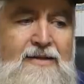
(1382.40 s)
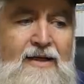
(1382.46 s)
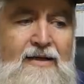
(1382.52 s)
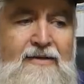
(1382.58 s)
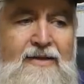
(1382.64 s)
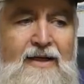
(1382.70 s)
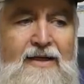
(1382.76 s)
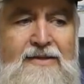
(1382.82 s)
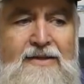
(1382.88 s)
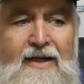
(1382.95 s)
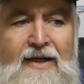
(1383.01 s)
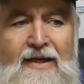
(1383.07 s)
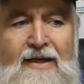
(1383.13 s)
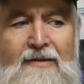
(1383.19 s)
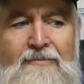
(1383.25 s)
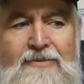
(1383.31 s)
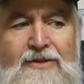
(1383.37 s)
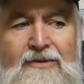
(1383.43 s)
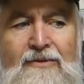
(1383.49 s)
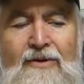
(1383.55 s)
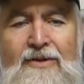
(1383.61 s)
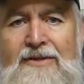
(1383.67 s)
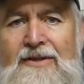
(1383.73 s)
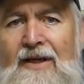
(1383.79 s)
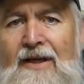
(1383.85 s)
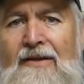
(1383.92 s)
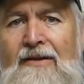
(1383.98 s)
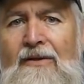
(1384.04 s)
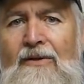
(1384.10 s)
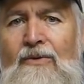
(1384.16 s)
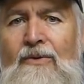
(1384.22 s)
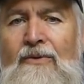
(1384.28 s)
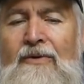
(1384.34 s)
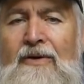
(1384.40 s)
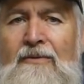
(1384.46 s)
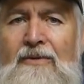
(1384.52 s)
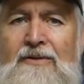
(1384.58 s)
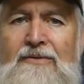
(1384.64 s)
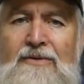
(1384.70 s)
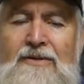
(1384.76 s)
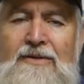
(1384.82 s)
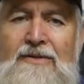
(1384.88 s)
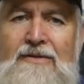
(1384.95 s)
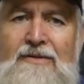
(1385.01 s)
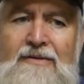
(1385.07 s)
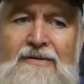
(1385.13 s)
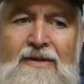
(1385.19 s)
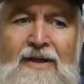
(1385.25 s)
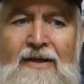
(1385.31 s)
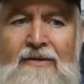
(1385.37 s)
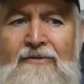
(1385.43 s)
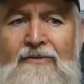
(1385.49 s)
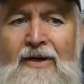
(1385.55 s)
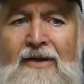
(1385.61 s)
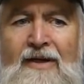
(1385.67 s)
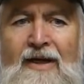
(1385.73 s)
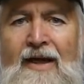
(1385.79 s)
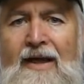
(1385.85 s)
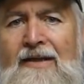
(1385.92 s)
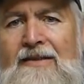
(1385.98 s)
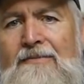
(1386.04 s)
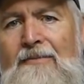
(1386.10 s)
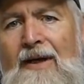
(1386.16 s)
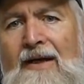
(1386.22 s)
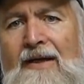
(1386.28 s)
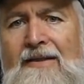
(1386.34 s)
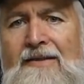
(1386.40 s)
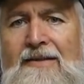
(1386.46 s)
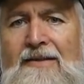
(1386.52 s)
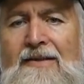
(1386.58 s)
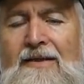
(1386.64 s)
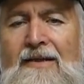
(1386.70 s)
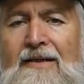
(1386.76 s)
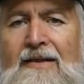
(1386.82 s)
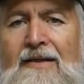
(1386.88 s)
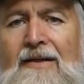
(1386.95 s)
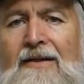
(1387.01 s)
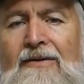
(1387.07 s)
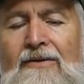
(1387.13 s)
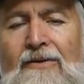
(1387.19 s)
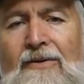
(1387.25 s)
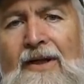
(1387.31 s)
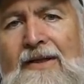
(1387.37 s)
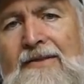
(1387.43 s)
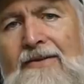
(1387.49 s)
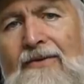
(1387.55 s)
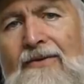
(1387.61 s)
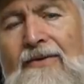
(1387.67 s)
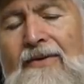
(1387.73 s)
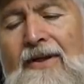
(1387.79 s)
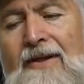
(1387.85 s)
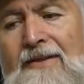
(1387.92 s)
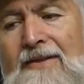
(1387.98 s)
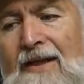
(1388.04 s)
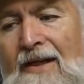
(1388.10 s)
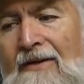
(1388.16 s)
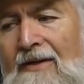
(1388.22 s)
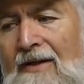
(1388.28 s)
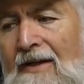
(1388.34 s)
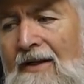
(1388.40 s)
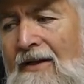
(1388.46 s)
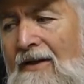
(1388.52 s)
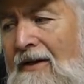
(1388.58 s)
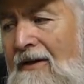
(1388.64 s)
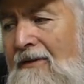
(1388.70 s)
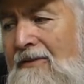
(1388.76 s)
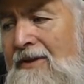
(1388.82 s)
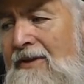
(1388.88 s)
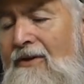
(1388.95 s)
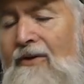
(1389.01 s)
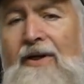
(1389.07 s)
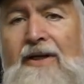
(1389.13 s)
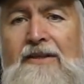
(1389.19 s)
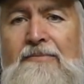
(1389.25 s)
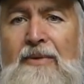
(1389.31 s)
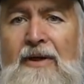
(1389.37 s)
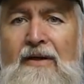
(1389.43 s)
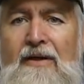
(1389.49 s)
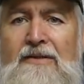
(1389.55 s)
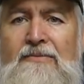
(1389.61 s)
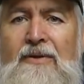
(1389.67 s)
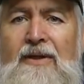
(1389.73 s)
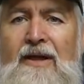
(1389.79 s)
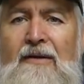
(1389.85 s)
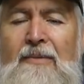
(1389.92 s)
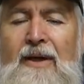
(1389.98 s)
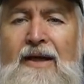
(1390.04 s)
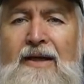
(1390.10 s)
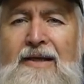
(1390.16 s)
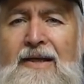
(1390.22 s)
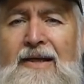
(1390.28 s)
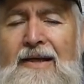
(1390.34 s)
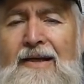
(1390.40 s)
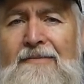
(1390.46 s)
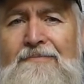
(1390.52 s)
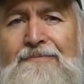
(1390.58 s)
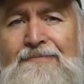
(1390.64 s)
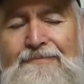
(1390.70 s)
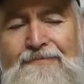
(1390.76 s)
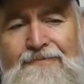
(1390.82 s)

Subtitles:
so yeah, she ended up 2 IC of the laundry, which was run the housemaids and all that sort of thing. So look, it was a good experience. We were there about a year,